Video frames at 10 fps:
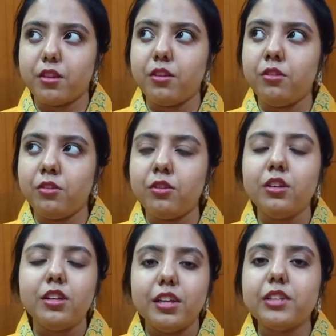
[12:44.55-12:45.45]
you know,
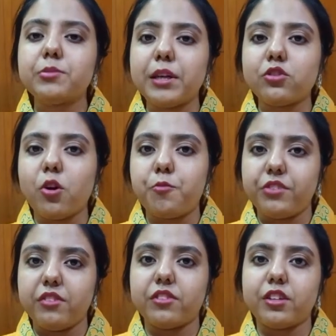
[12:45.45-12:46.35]
it's my top
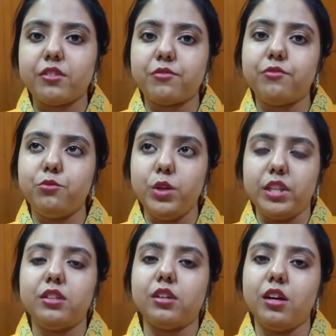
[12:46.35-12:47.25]
favorite
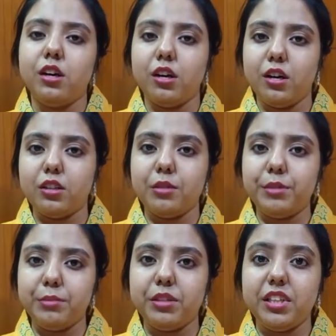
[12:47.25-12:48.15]
with the
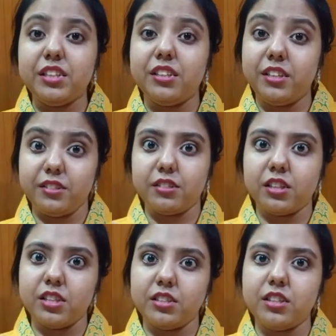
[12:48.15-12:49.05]
Maybelline eraser
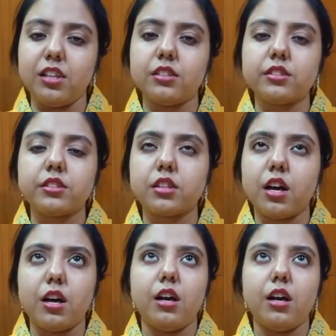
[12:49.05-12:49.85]
concealer. It's